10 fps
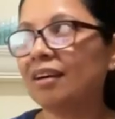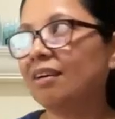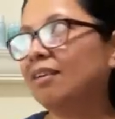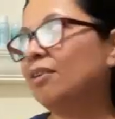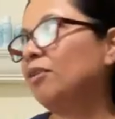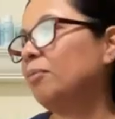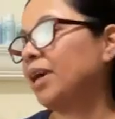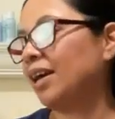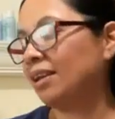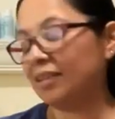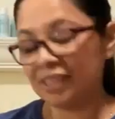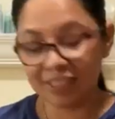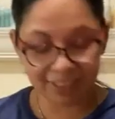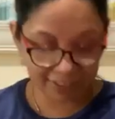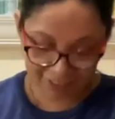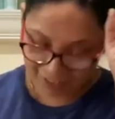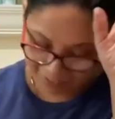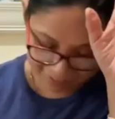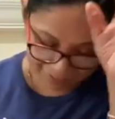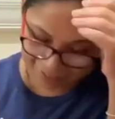Oh, my Lord Jesus.
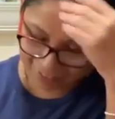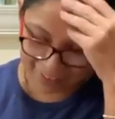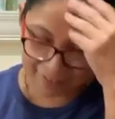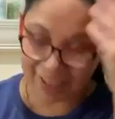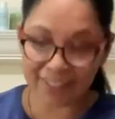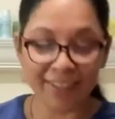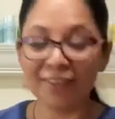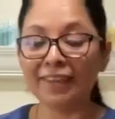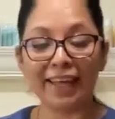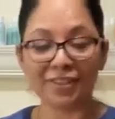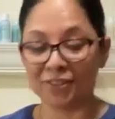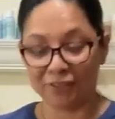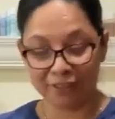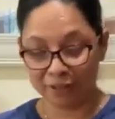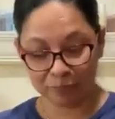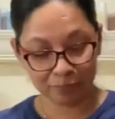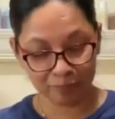If I tell you that story,